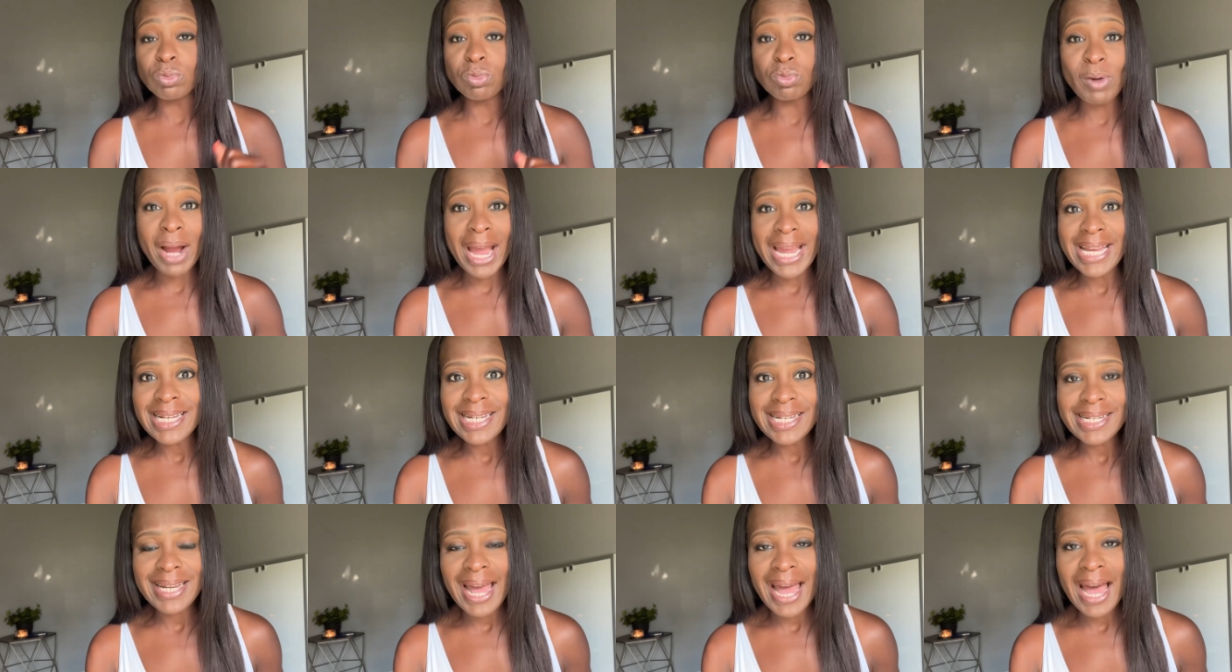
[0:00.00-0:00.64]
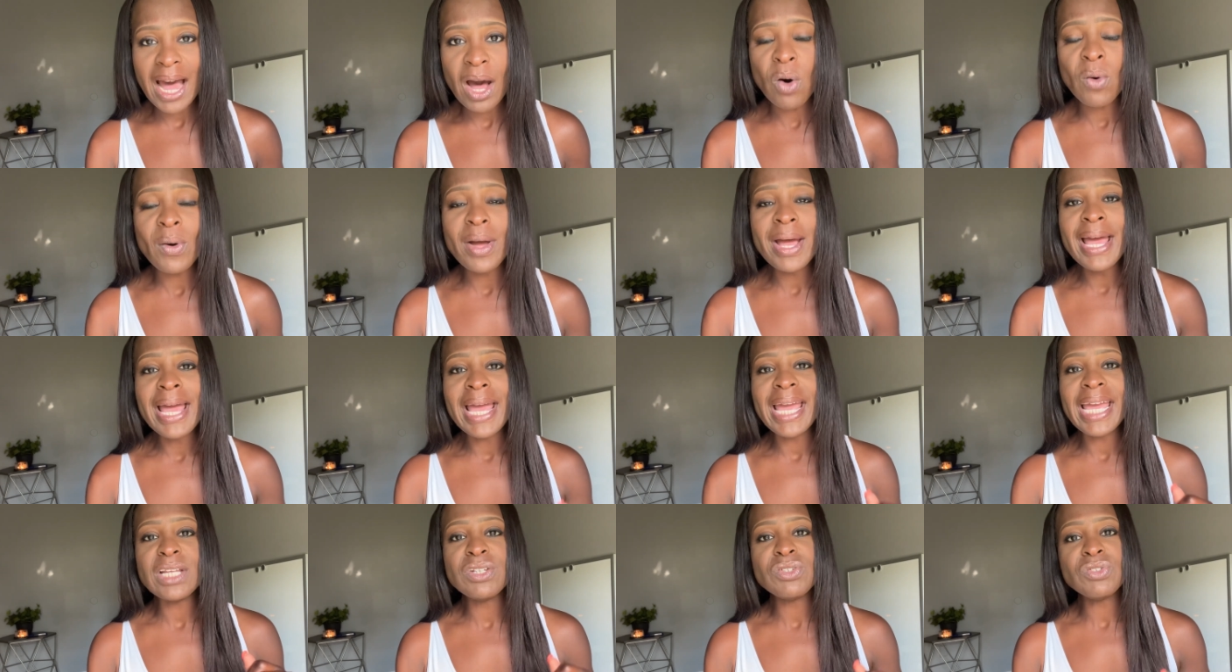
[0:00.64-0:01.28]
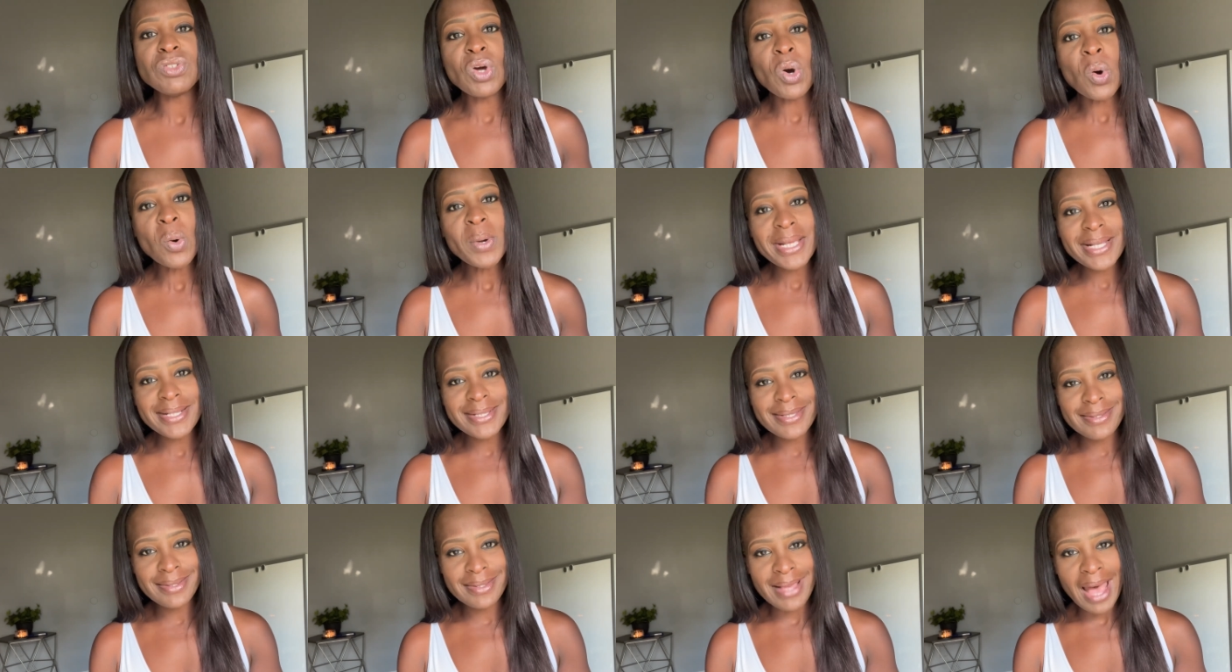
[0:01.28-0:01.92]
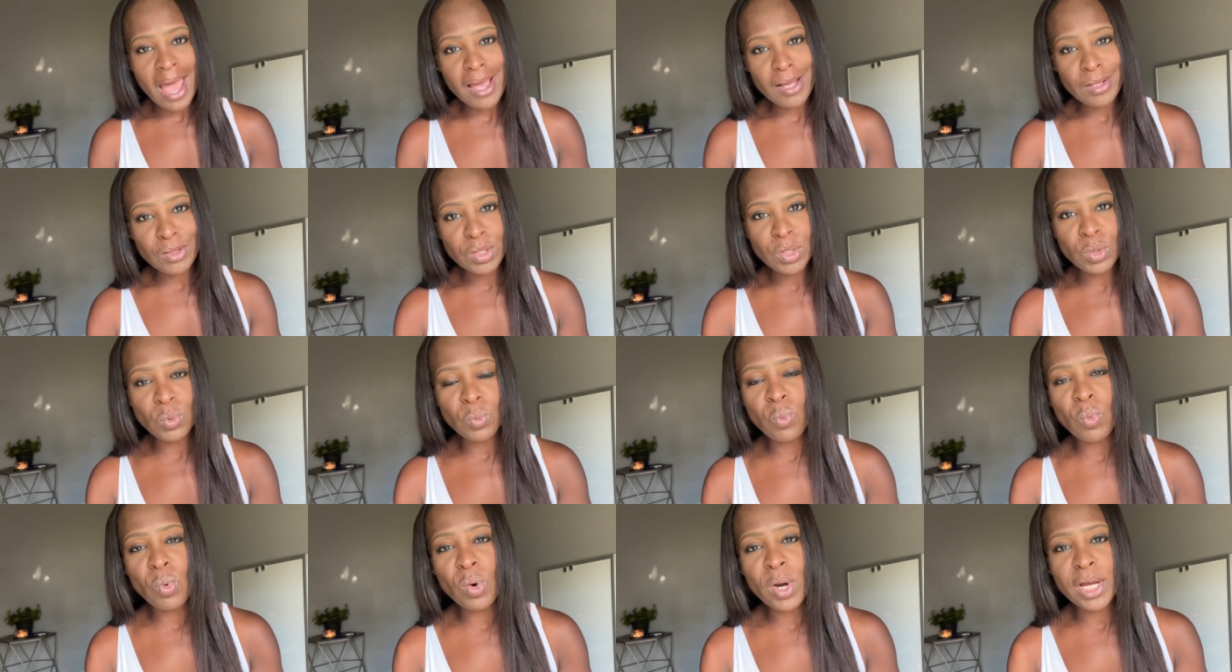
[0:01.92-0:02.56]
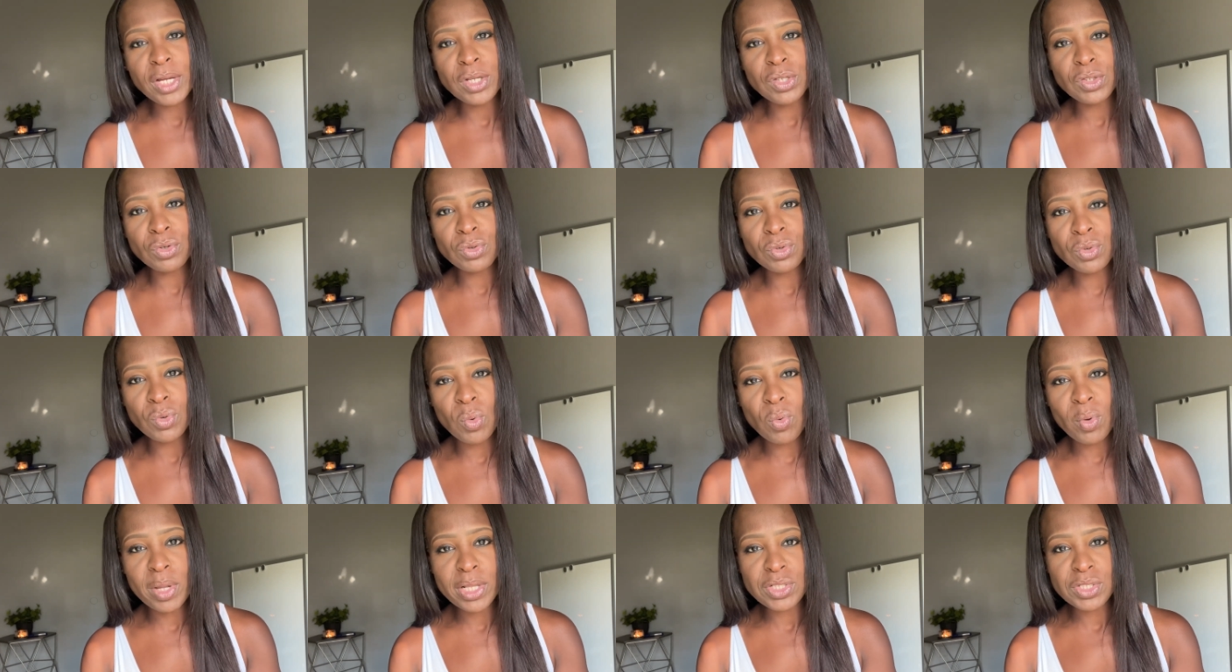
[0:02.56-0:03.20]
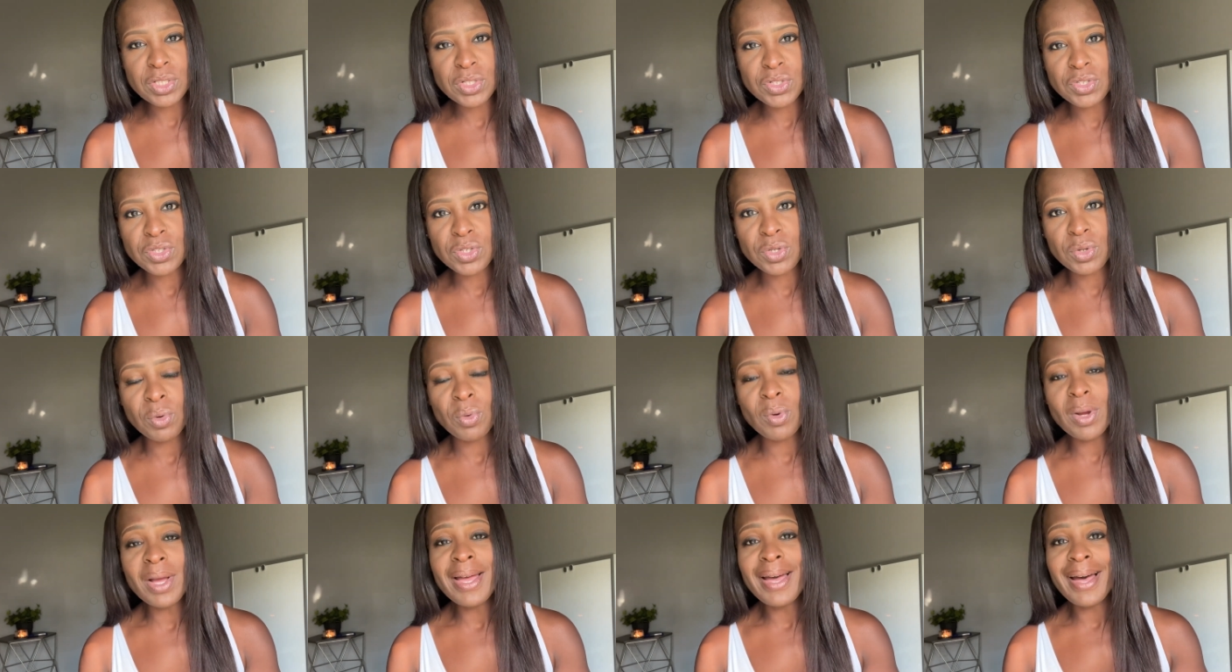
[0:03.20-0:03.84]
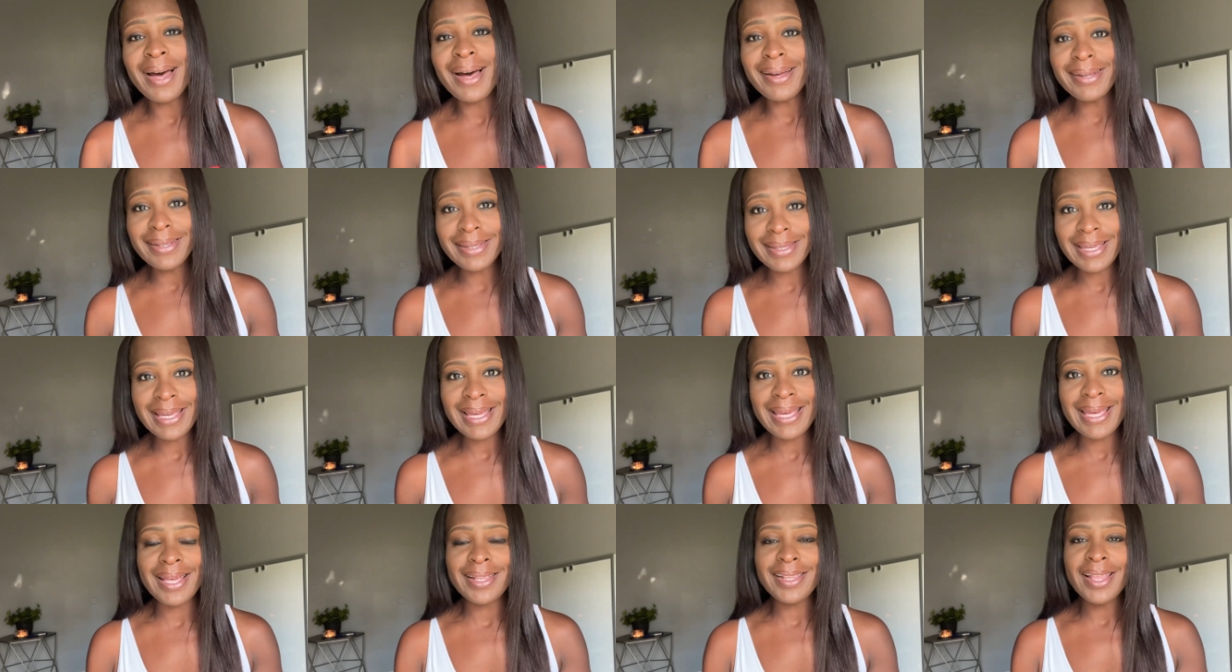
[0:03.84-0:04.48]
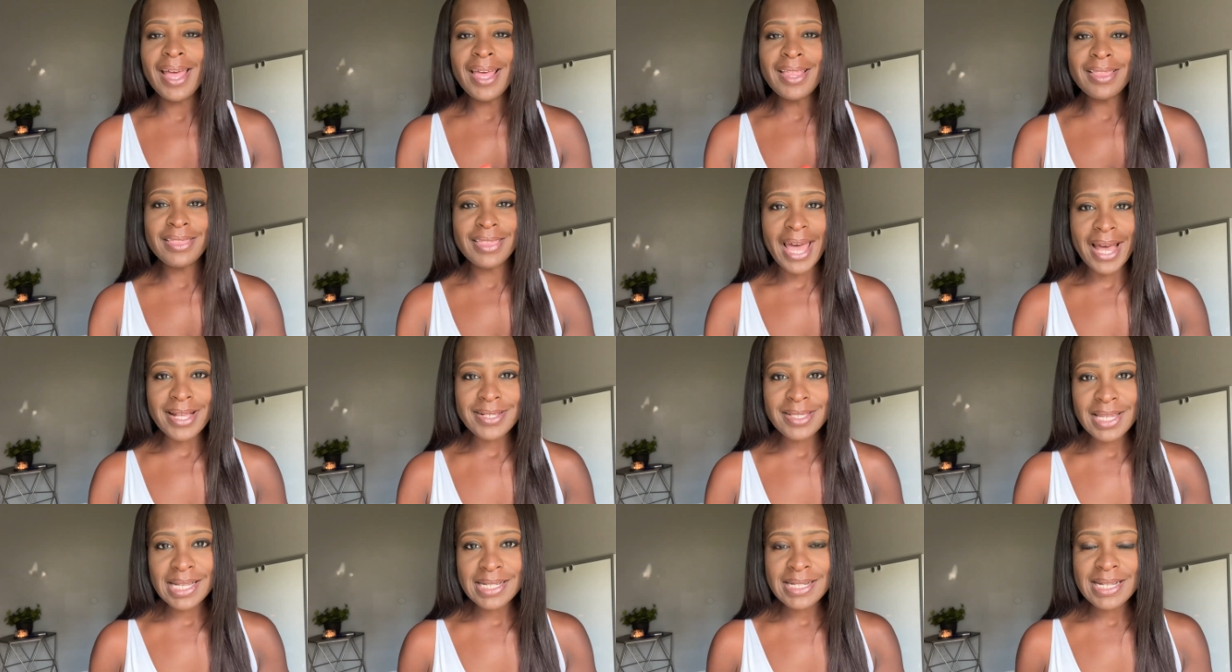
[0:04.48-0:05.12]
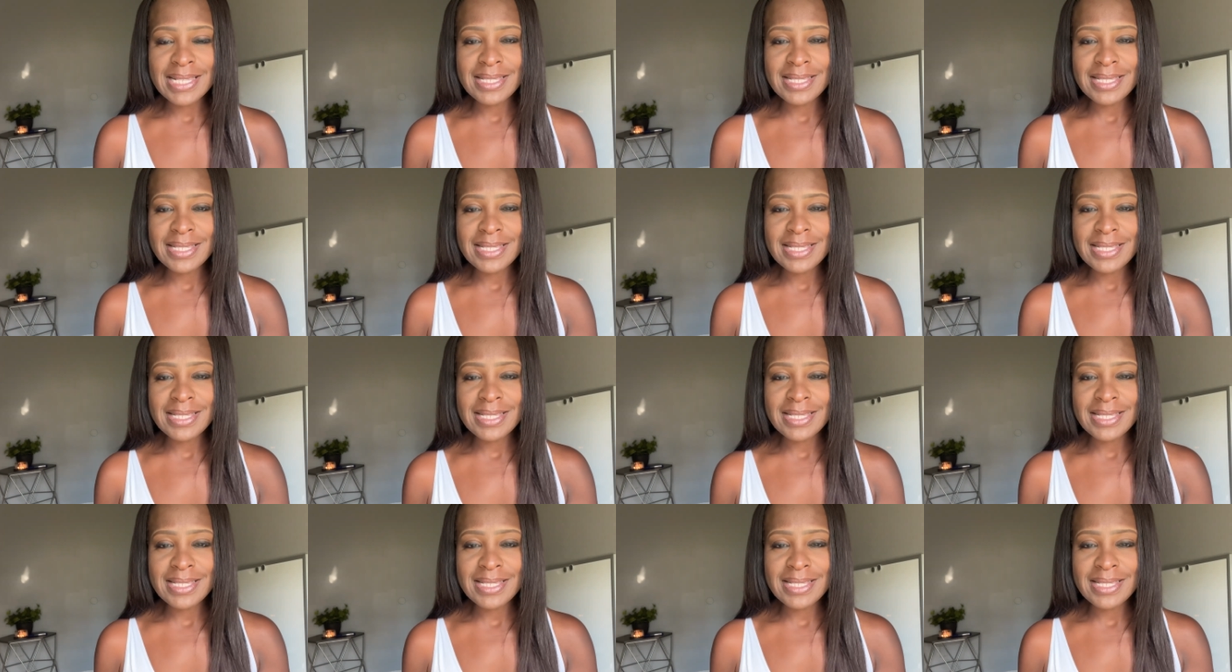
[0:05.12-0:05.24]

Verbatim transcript: Write it out and know exactly what you're going to do. Again, that's going to